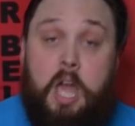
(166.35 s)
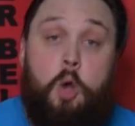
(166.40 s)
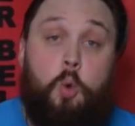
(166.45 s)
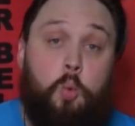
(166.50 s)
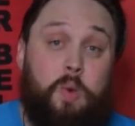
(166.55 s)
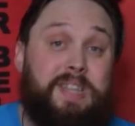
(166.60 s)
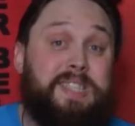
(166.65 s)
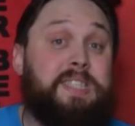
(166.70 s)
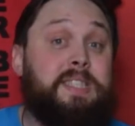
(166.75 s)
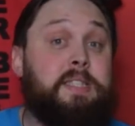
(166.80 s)

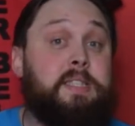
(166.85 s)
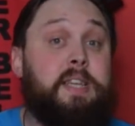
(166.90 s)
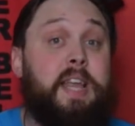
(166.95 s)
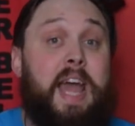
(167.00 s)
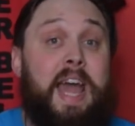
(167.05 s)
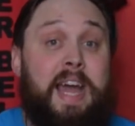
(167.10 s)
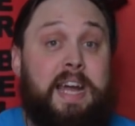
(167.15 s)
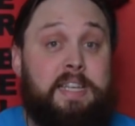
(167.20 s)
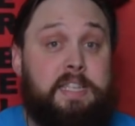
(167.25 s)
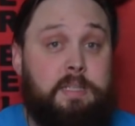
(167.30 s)
which is an
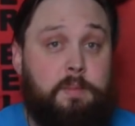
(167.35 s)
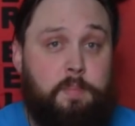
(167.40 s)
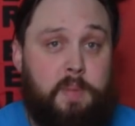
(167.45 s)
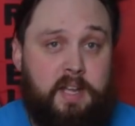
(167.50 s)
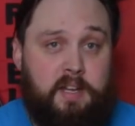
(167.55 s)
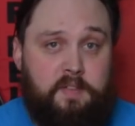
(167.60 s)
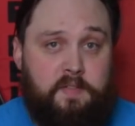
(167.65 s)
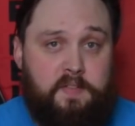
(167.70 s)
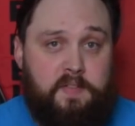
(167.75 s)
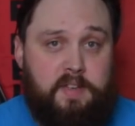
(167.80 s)
added
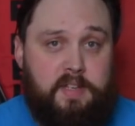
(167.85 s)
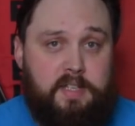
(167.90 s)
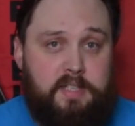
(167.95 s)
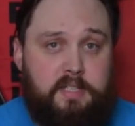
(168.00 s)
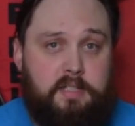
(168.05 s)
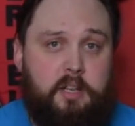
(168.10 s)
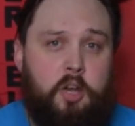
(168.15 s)
benefit.